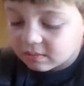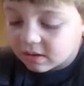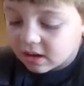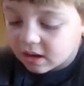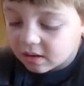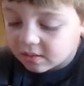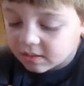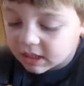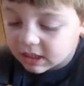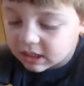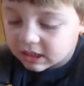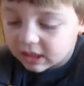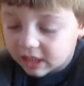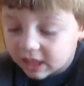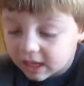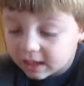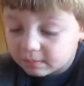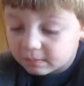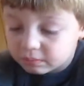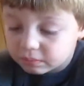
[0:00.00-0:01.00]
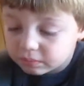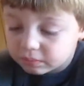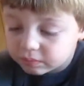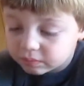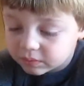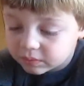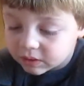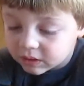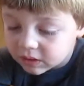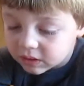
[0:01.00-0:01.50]
hobby, same,
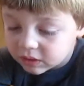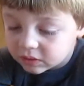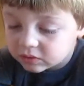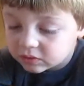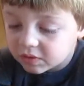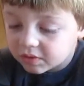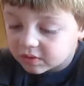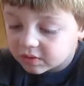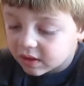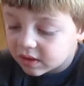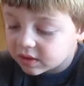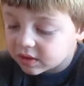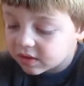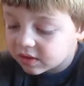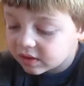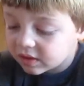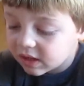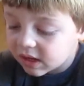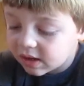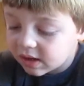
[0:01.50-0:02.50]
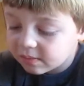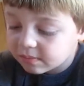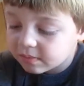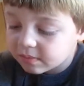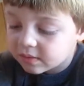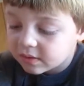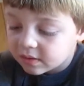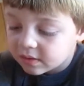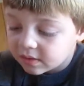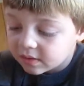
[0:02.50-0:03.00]
let's get the same,
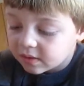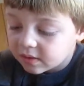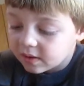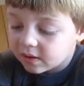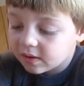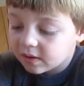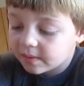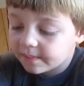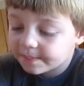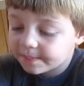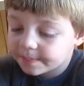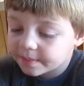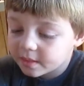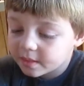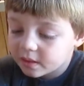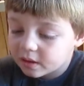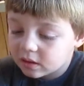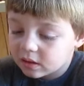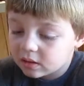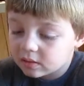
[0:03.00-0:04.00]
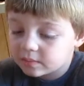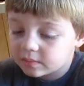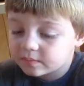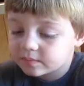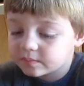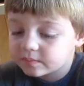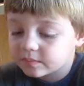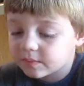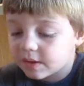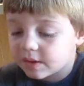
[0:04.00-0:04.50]
um,
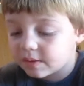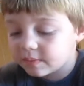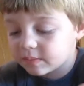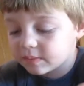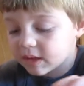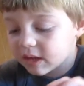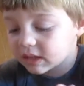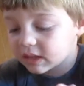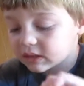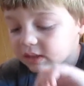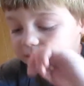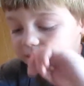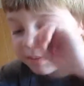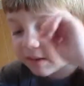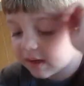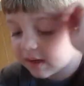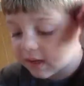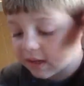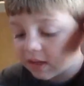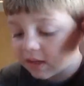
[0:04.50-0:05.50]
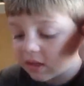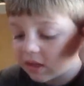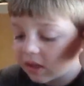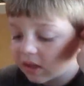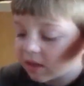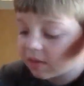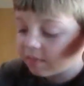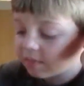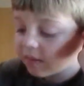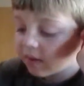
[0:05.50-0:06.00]
um, um, ketchup and
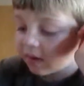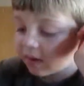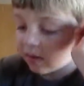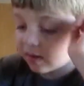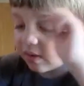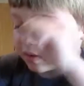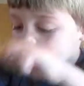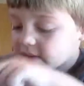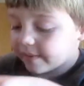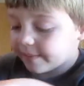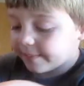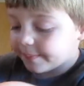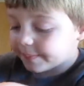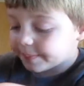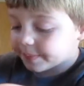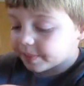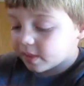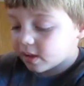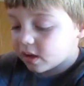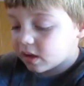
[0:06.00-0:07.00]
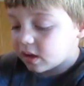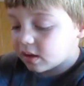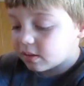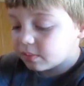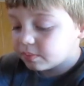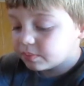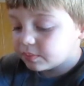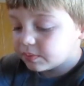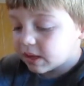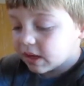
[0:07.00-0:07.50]
same, um, uh,
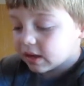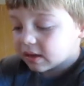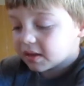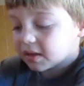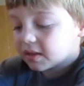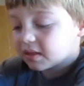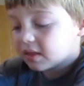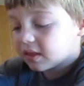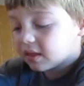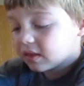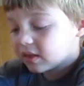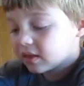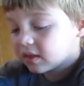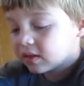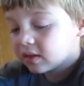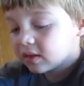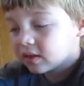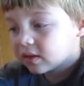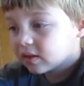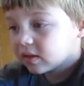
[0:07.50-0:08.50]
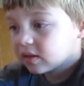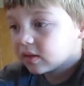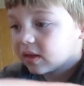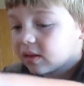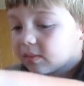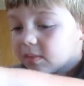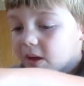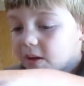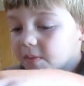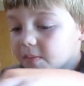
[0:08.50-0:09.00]
they'll get some,
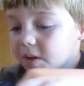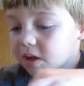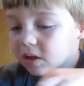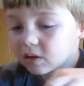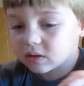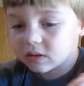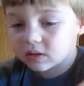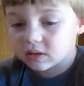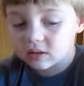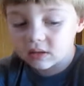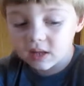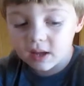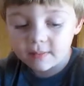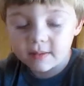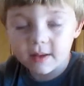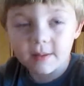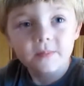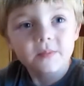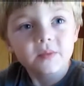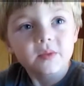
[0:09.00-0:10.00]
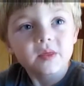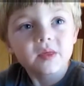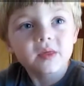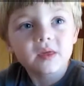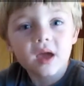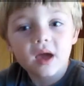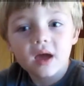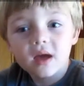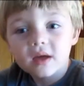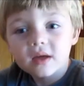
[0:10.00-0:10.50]
same, mama, milk,
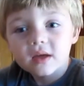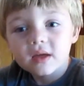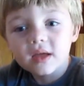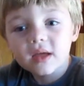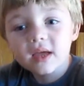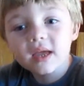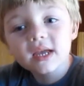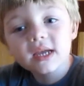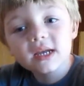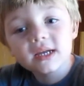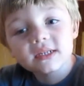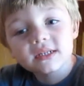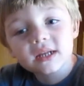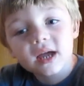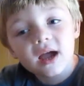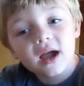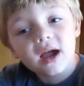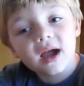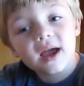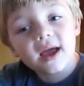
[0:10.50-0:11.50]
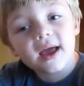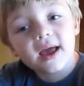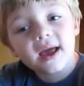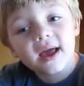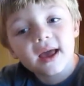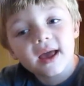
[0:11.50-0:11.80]
yeah, and, uh,